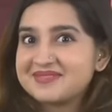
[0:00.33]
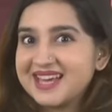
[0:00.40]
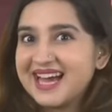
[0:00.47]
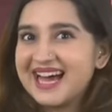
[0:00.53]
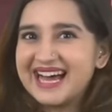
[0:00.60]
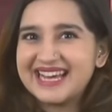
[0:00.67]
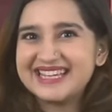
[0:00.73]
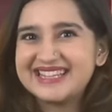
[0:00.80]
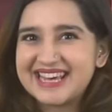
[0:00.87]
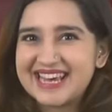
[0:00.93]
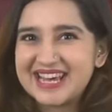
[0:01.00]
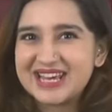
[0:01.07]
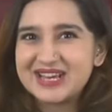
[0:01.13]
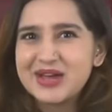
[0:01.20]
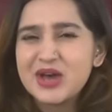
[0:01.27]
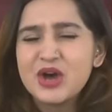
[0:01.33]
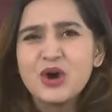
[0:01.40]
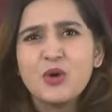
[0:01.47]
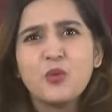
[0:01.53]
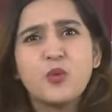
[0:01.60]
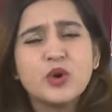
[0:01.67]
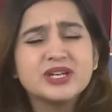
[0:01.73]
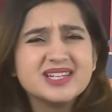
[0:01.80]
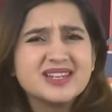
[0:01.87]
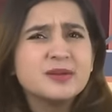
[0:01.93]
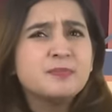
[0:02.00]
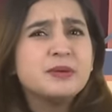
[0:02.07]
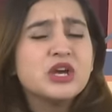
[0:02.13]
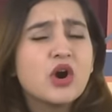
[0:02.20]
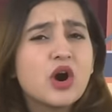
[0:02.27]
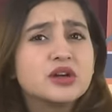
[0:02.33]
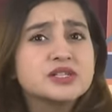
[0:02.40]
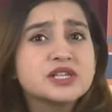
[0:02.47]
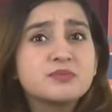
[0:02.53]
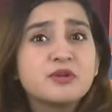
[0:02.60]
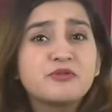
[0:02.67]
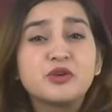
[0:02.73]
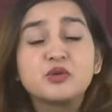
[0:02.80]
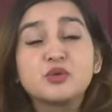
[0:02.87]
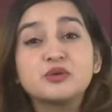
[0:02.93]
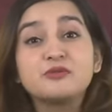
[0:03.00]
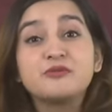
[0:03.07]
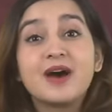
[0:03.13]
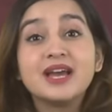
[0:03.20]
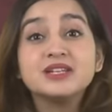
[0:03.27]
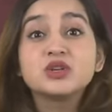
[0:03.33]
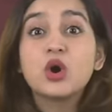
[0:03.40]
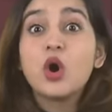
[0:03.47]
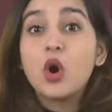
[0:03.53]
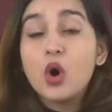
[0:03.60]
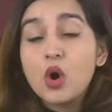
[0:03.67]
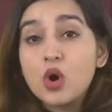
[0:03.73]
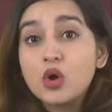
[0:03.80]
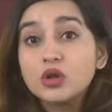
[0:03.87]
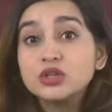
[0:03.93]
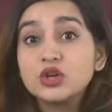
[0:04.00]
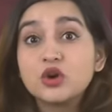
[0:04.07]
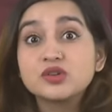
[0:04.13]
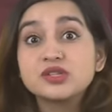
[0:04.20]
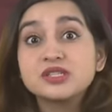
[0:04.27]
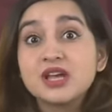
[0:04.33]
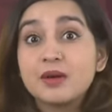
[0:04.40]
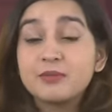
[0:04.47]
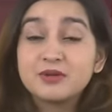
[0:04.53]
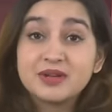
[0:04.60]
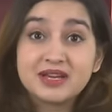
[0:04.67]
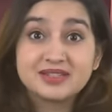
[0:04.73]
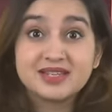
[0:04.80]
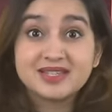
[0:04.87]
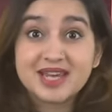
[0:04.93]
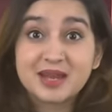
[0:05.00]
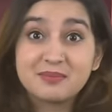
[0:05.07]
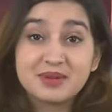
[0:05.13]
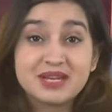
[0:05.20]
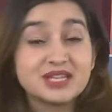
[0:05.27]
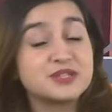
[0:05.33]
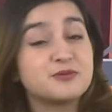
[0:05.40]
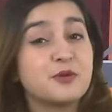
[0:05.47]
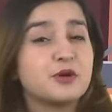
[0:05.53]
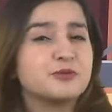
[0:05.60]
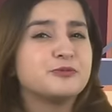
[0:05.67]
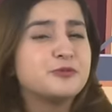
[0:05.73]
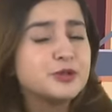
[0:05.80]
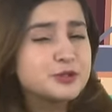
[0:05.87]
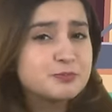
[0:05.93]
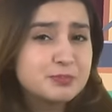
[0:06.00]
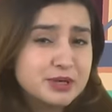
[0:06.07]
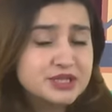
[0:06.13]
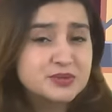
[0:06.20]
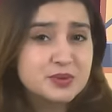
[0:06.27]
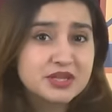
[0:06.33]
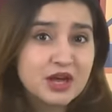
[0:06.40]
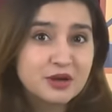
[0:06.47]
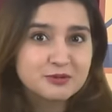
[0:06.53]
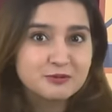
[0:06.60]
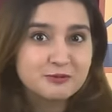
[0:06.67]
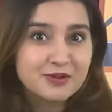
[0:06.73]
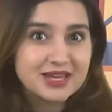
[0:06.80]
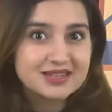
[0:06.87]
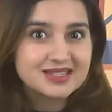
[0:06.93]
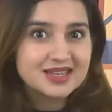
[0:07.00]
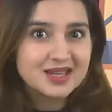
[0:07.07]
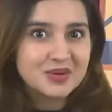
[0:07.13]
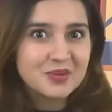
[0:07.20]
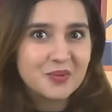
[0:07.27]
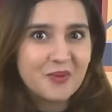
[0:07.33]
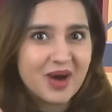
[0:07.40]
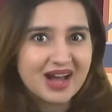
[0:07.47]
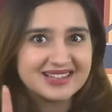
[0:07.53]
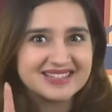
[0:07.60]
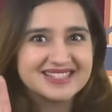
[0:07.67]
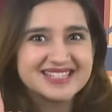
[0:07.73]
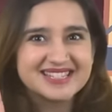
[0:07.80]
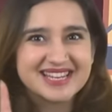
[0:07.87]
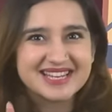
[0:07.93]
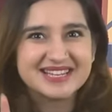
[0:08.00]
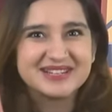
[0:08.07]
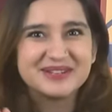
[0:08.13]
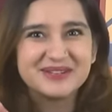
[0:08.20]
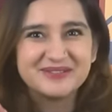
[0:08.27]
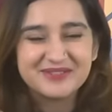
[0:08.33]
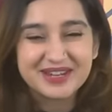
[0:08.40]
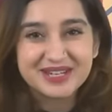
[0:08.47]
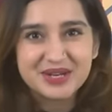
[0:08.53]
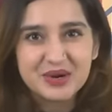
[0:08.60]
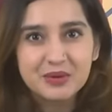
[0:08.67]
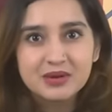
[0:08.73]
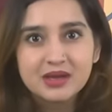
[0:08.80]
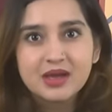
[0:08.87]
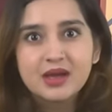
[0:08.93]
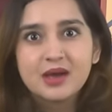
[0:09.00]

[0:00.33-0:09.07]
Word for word: Hi there! Wouldn't it be awesome if you could find all your summary under 10 minutes for footprints without feet in one single video?